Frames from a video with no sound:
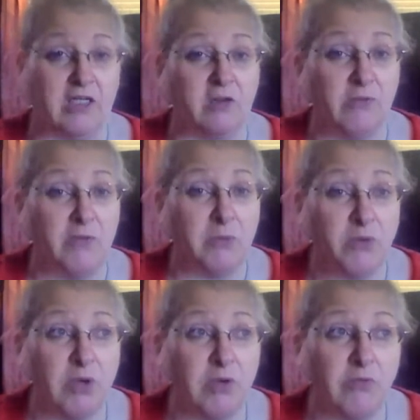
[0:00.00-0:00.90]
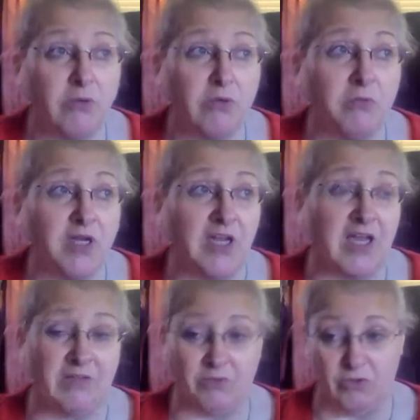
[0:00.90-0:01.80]
It's November twenty-first, Monday
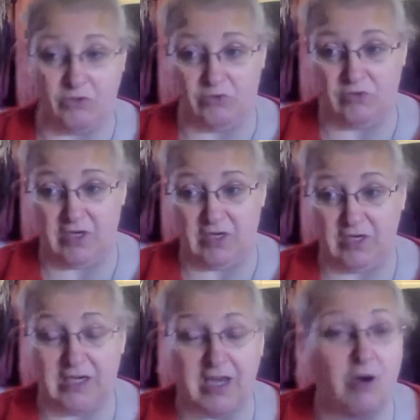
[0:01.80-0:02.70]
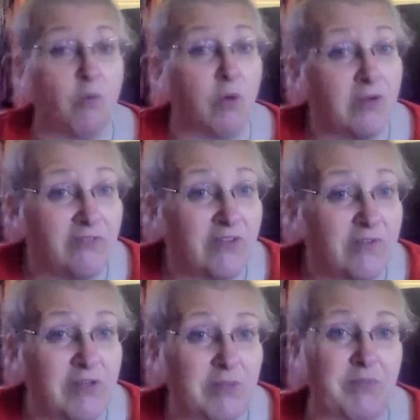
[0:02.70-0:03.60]
afternoon. It is now one
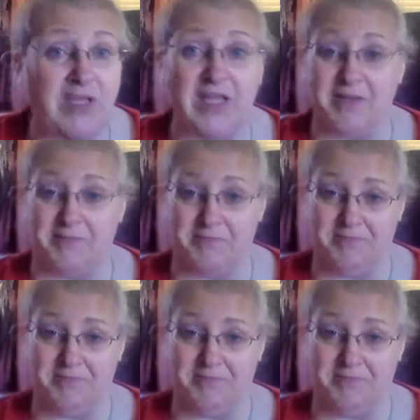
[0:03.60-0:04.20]
fifty p m